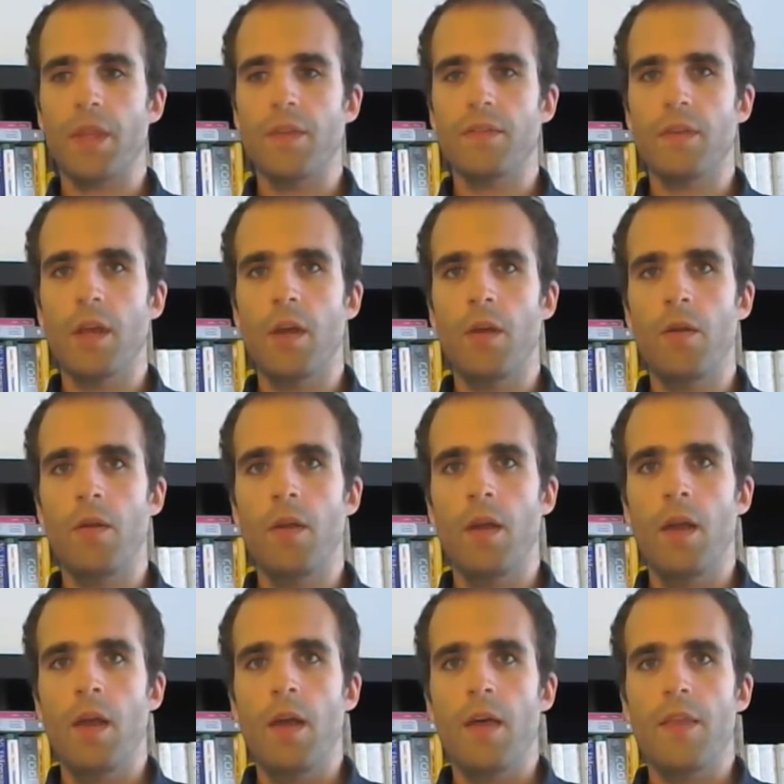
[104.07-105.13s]
So
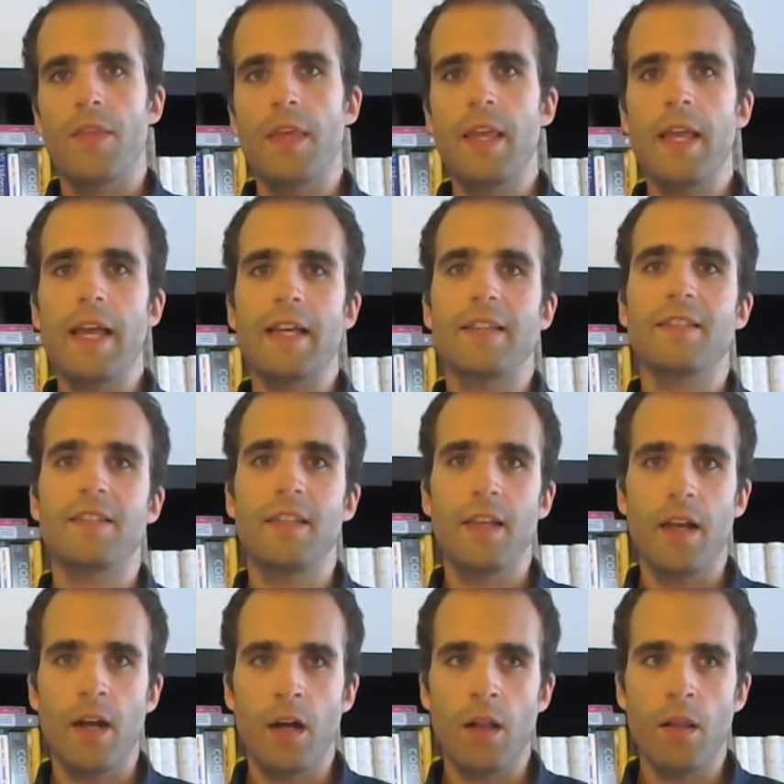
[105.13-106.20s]
the
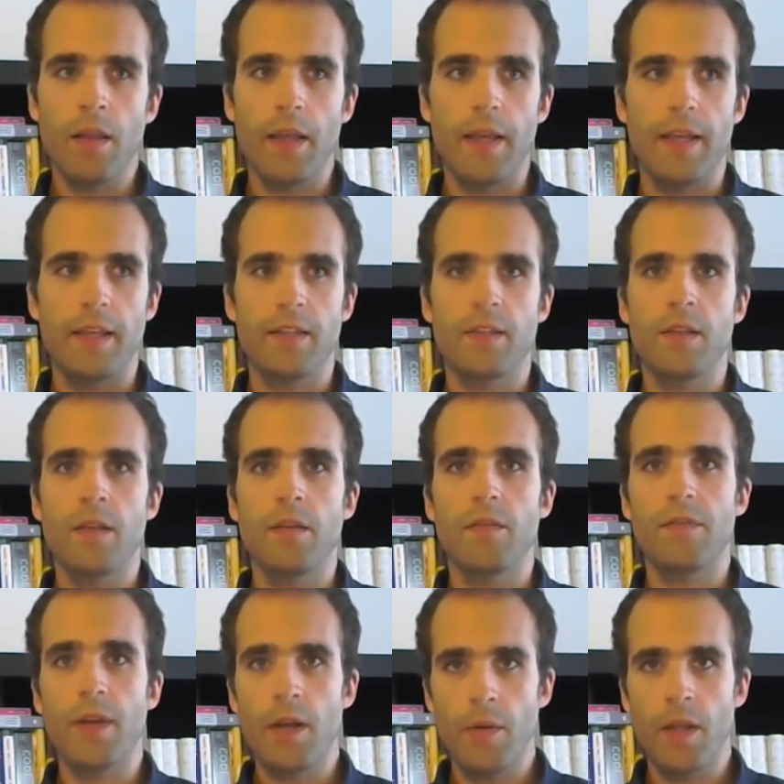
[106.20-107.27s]
STL is
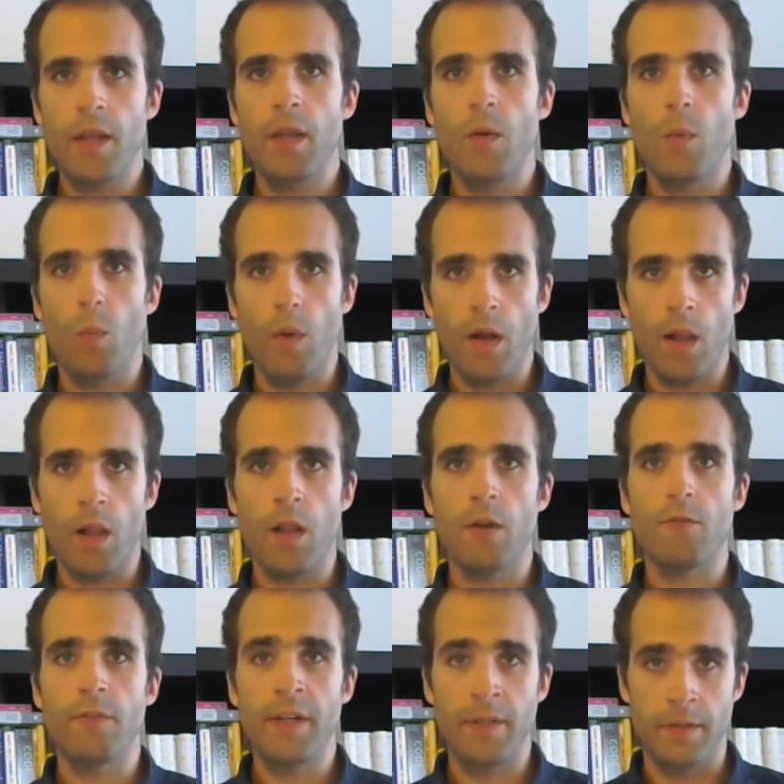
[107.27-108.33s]
very
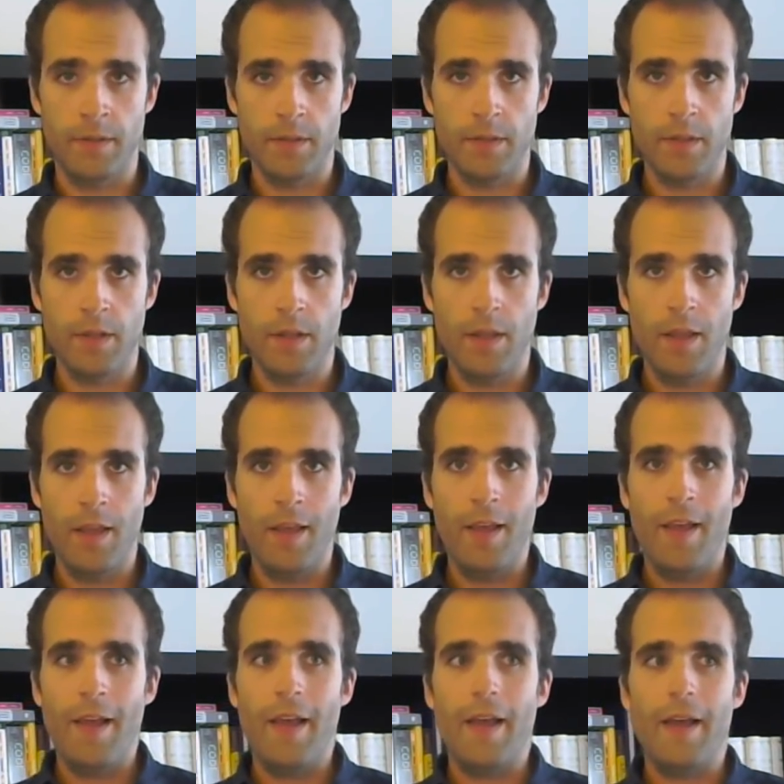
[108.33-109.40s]
well written.
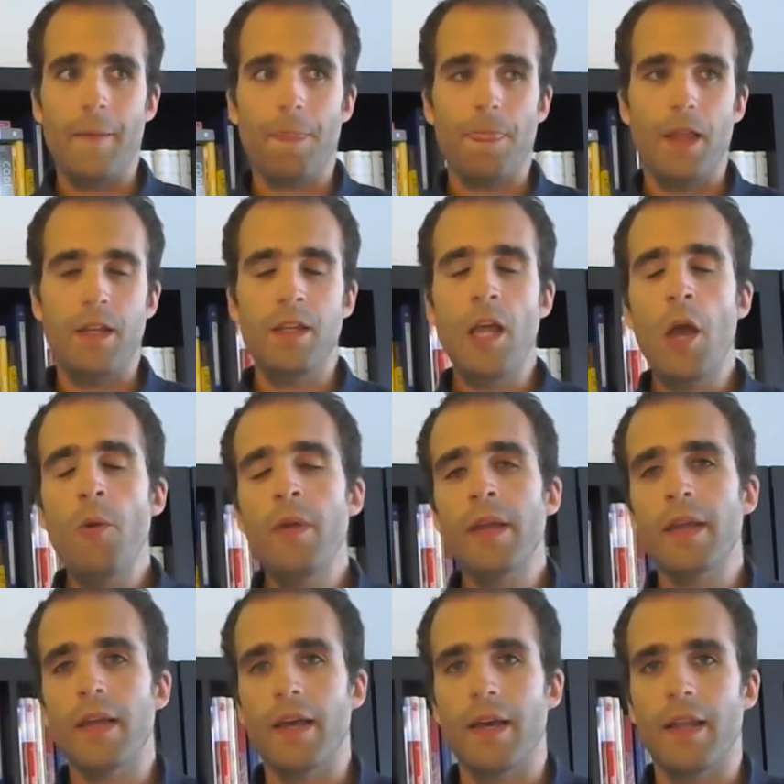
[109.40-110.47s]

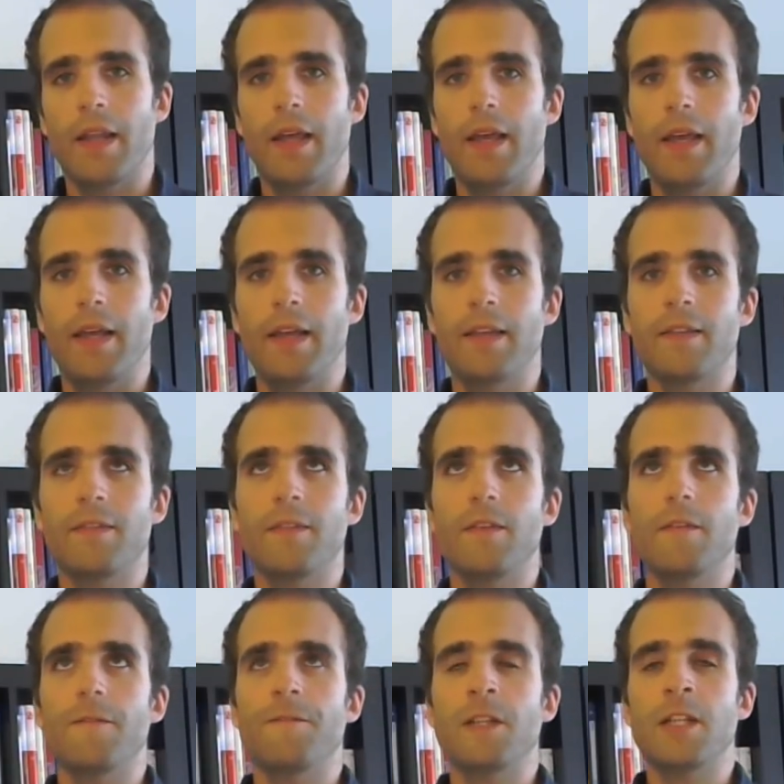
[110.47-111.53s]
Knowing it is
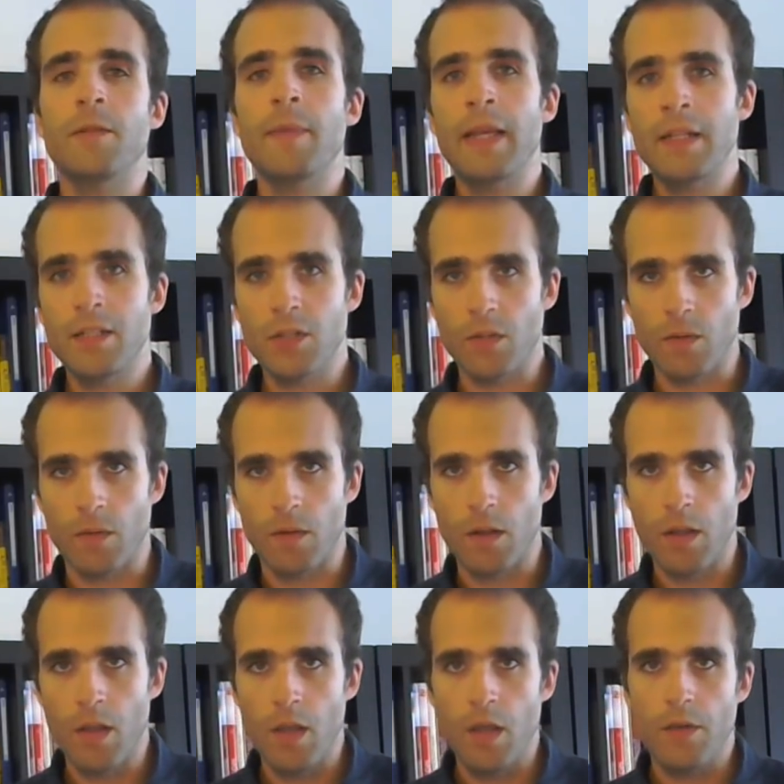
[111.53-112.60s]

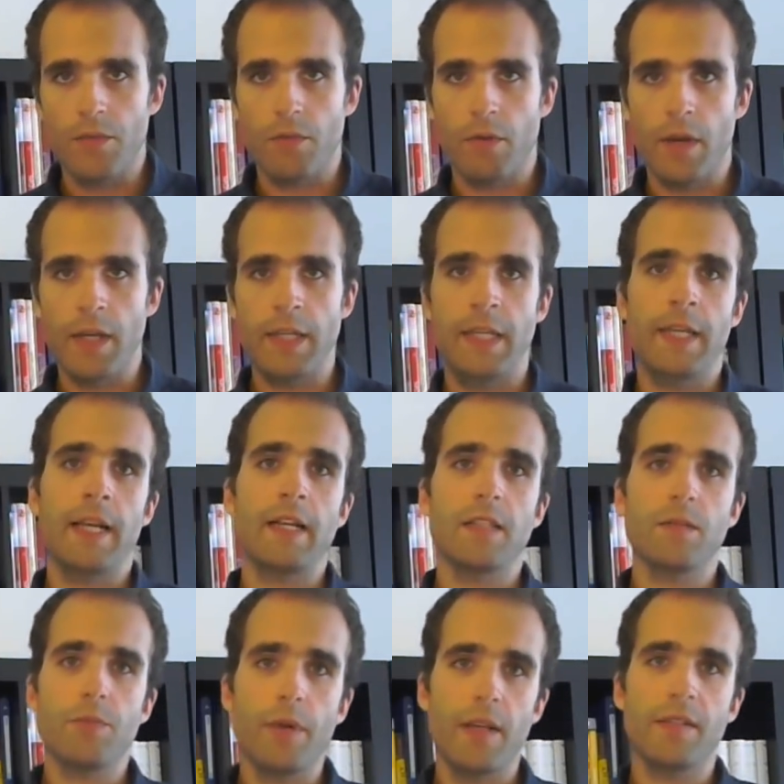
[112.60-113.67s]
fundamental for writing
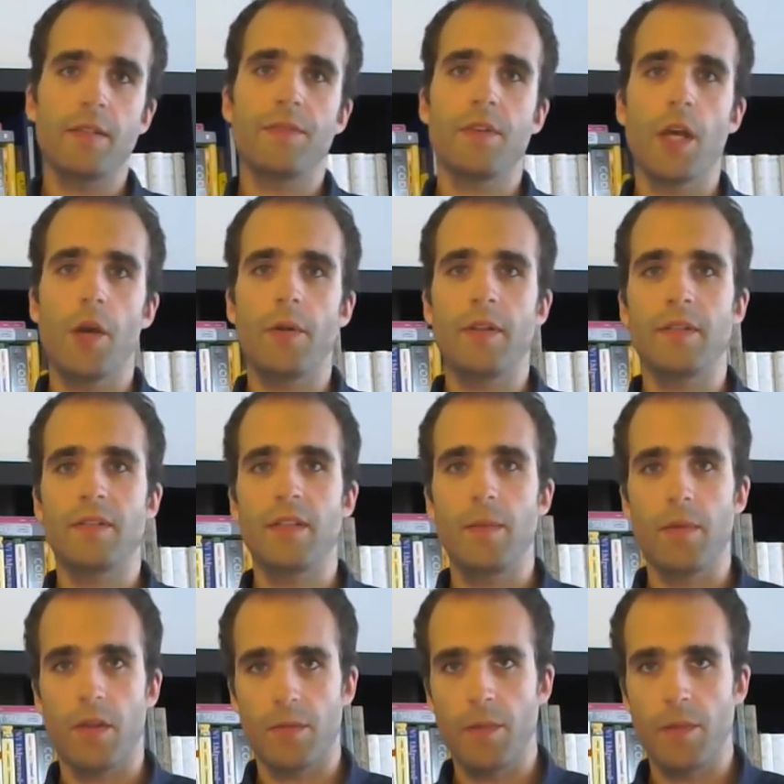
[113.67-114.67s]
expressive code in C++.